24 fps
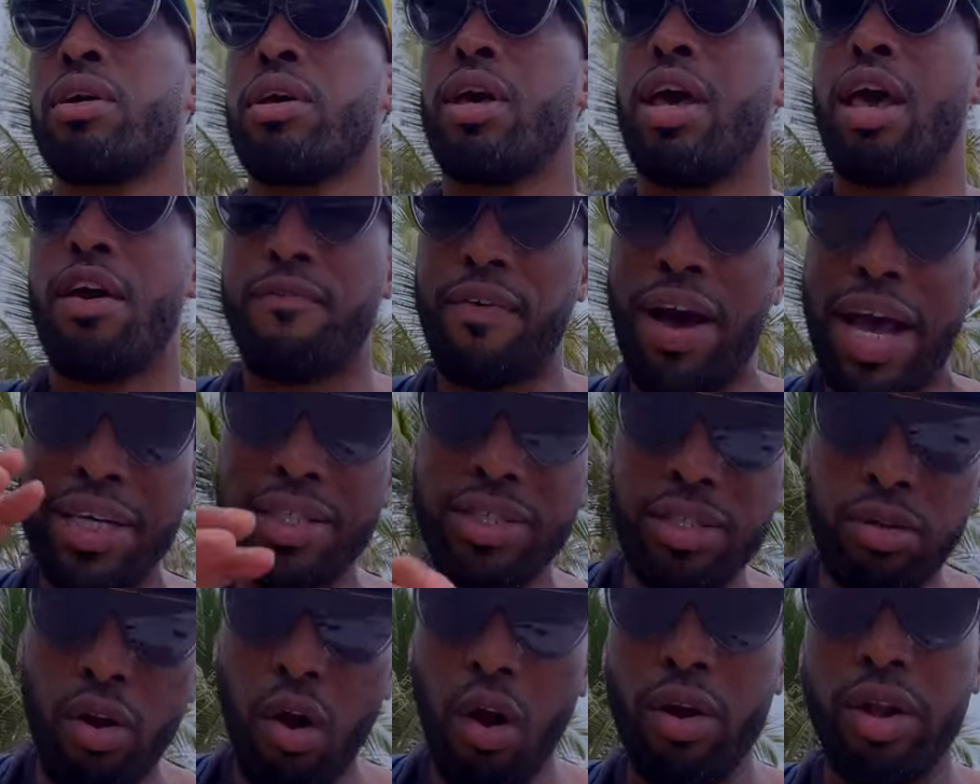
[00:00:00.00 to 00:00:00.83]
If I
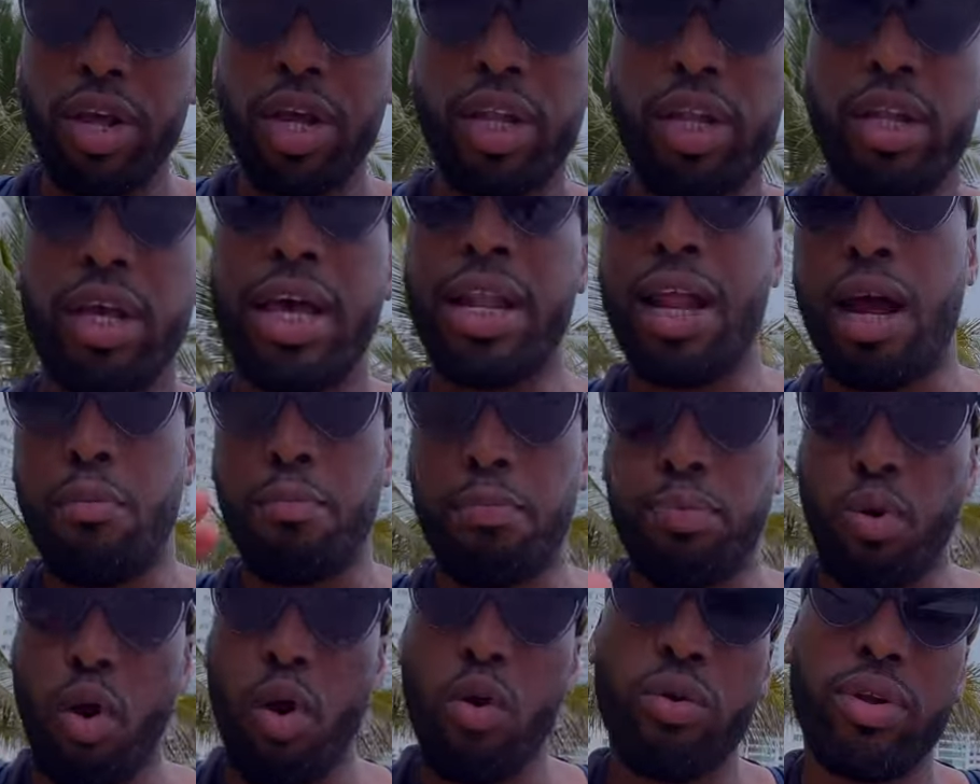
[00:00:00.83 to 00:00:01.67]
started and I
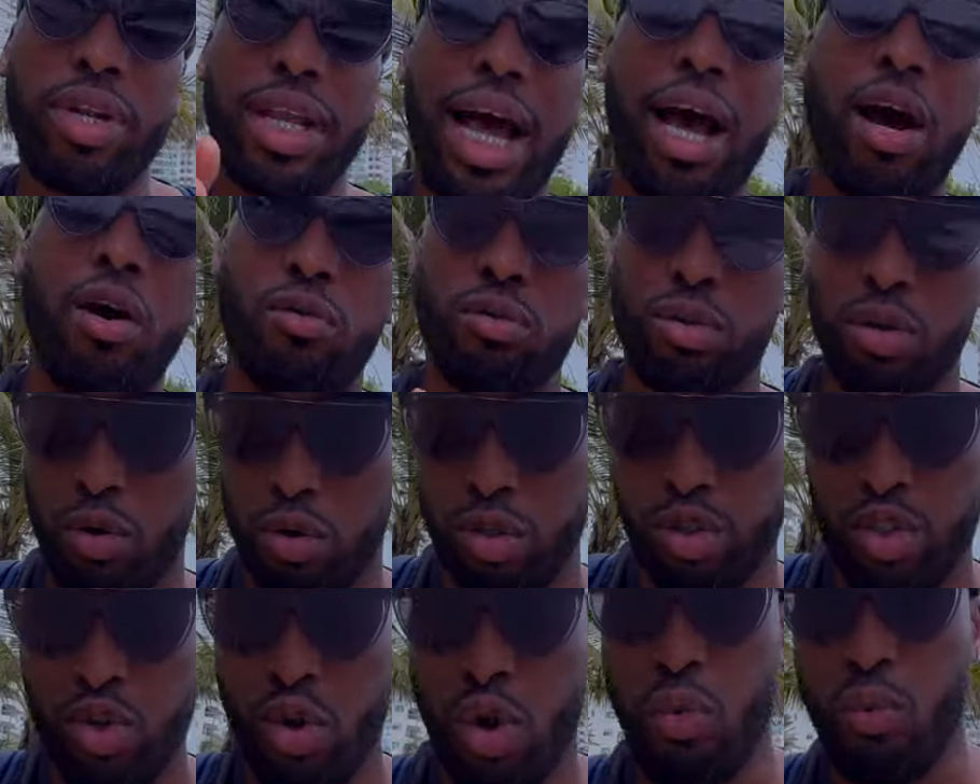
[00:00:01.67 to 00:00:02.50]
broke down those
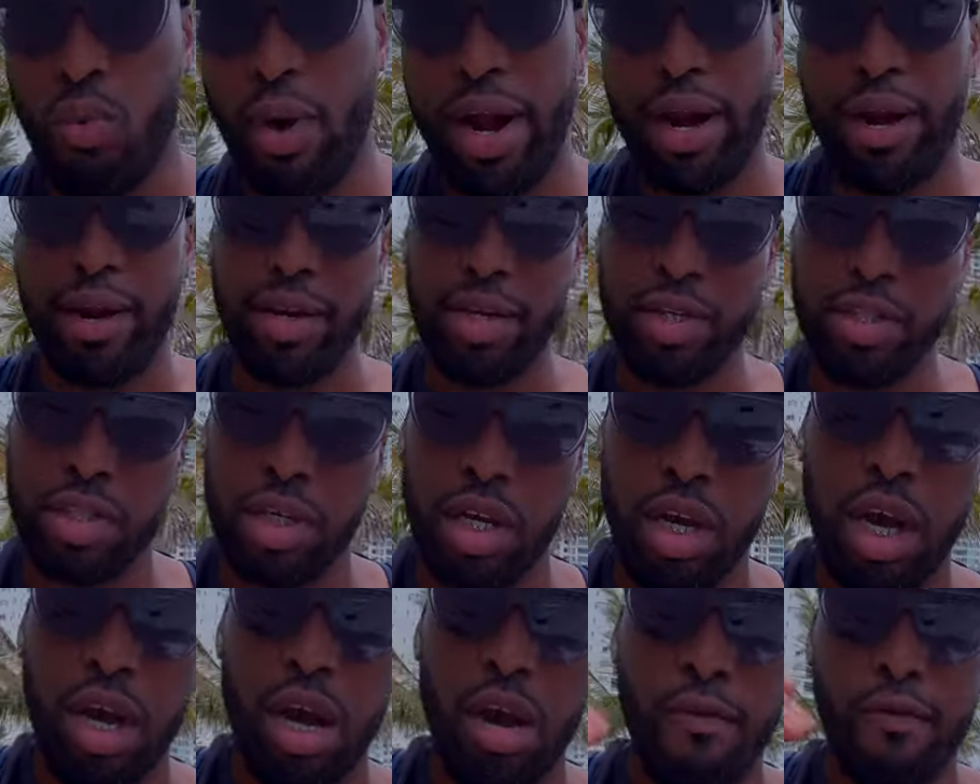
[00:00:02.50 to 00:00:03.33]
strong records
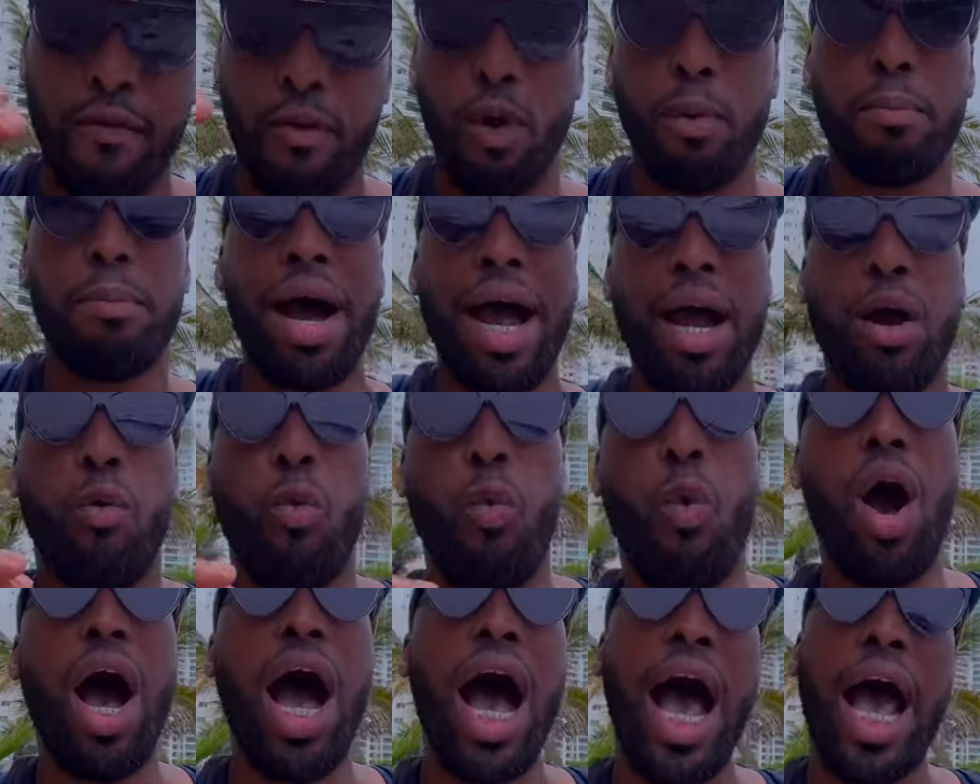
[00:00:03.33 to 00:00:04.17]
for my
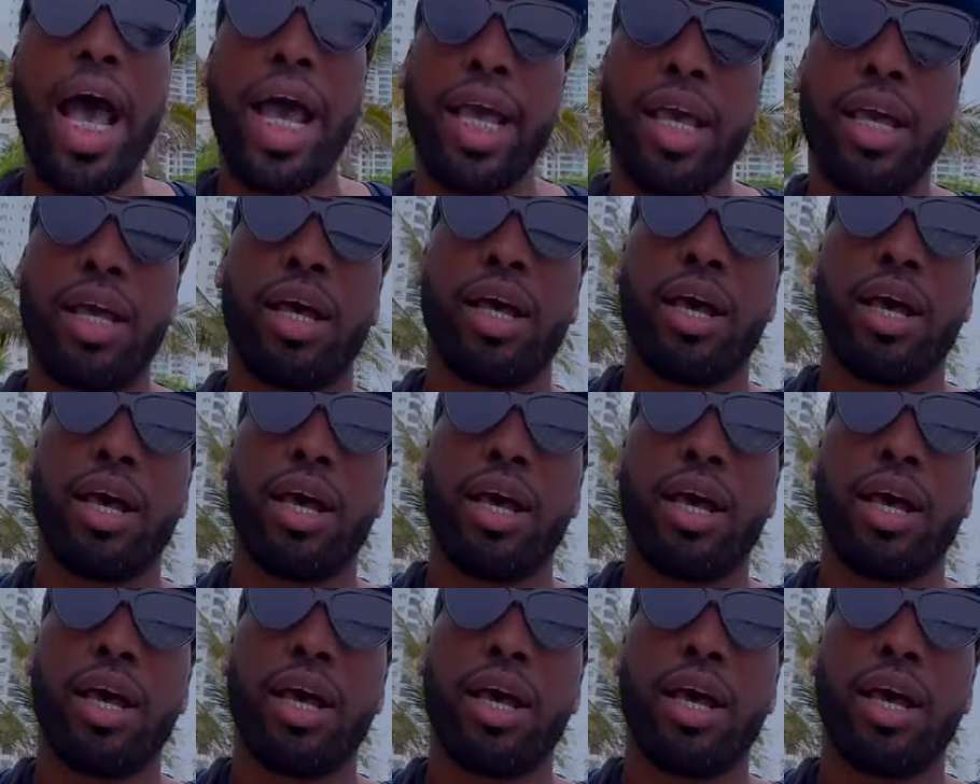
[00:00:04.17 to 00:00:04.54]
why,